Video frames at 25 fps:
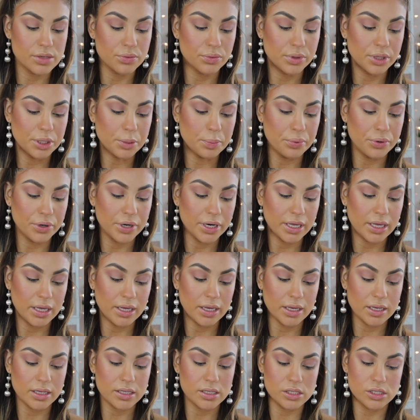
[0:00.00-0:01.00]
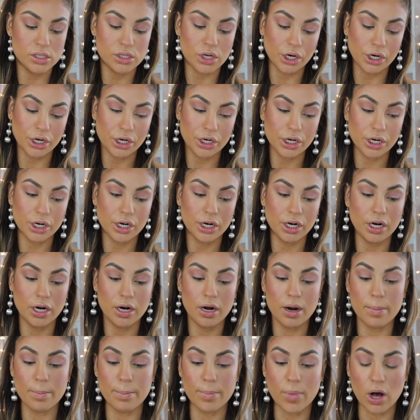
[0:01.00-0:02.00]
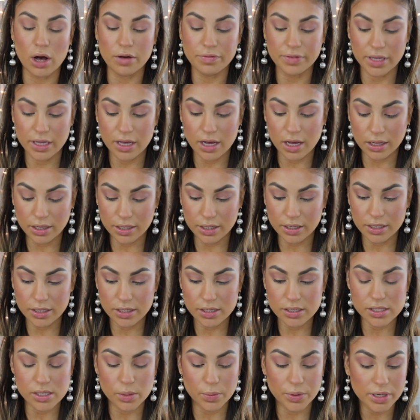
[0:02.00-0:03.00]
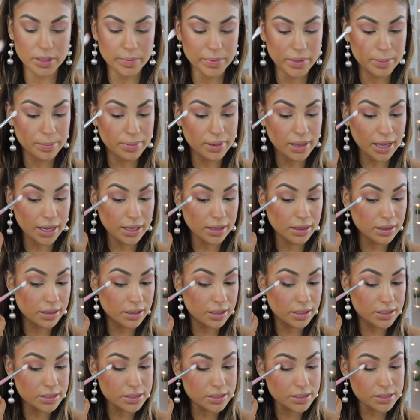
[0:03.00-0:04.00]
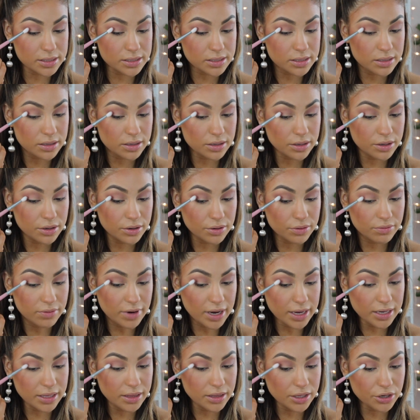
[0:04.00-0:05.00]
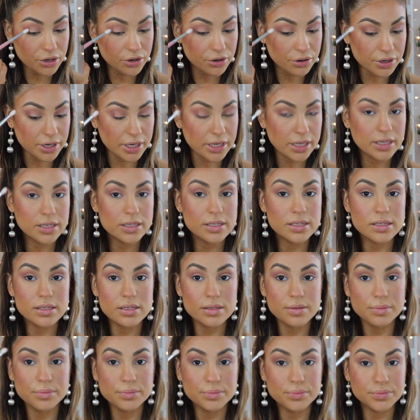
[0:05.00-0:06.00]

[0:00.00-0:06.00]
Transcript: a really pretty darker mauve-y color. So we're gonna be applying this right in the crease.